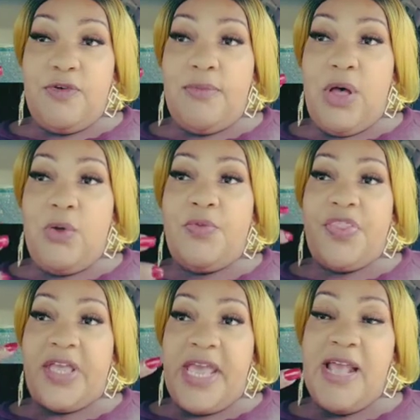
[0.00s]

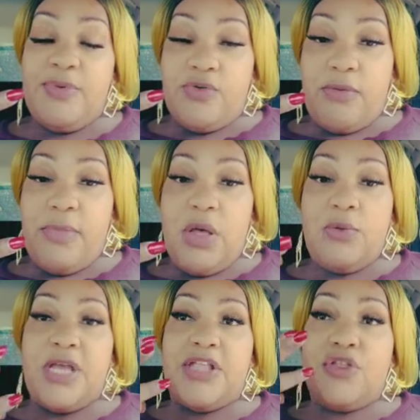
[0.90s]
remote, the cable
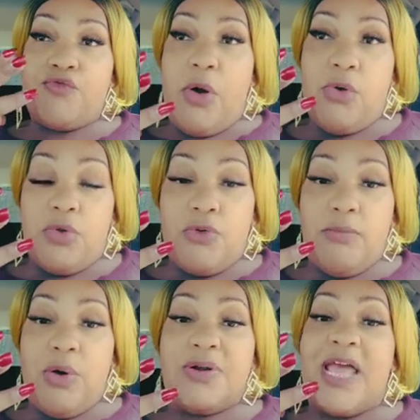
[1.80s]
remote, and the Roku
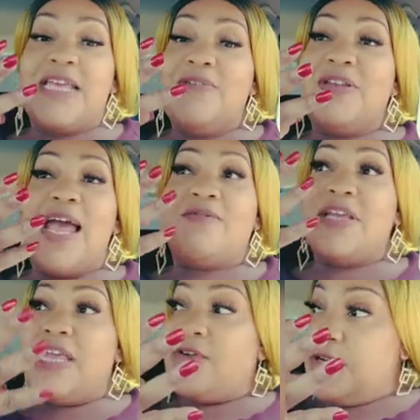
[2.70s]
remote, and I even have
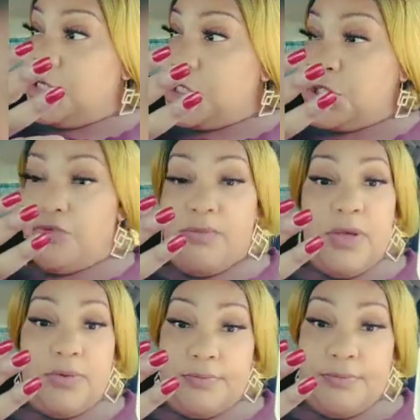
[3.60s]
an air conditioner
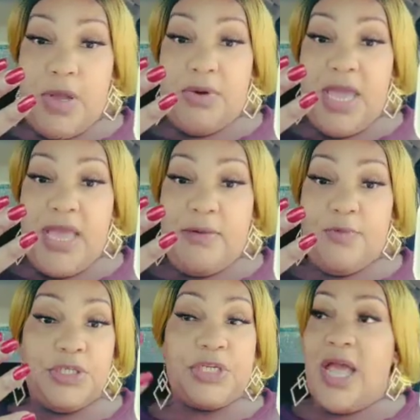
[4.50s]
remote, okay?
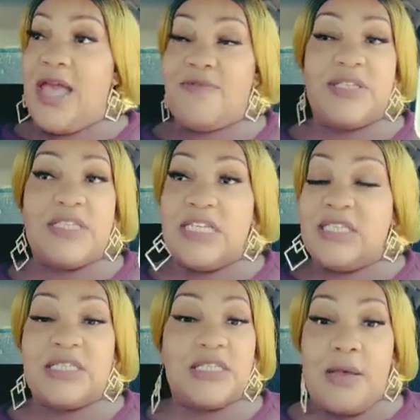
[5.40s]
Which I haven't
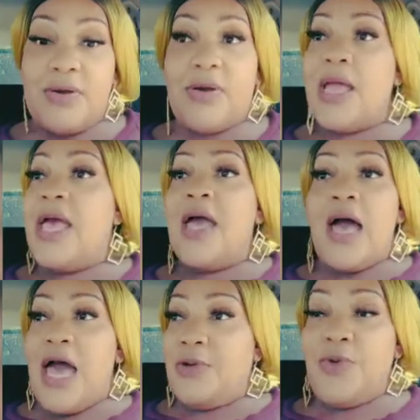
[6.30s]
seen this summer.
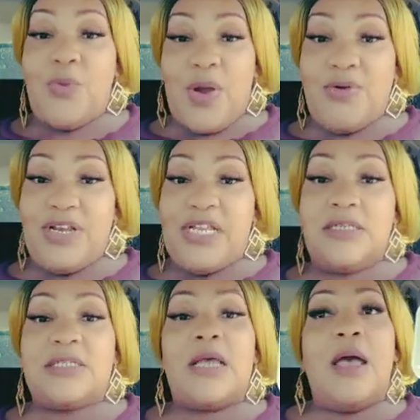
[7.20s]
I don't know where it
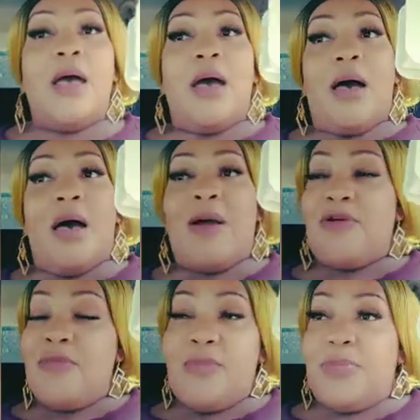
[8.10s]
is. I
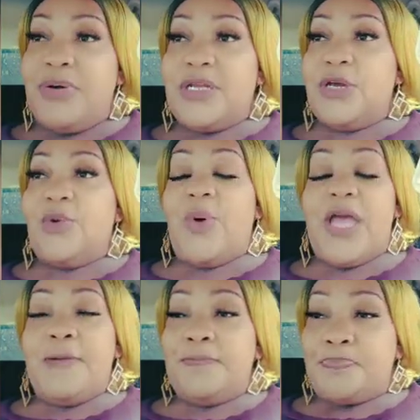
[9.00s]
remember putting it
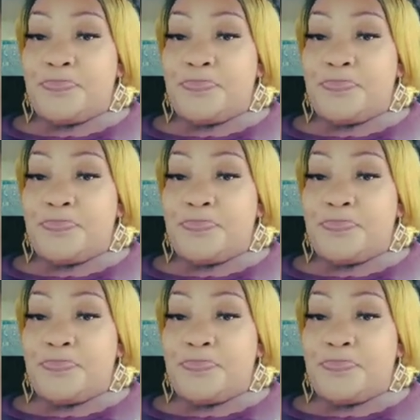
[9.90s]
away.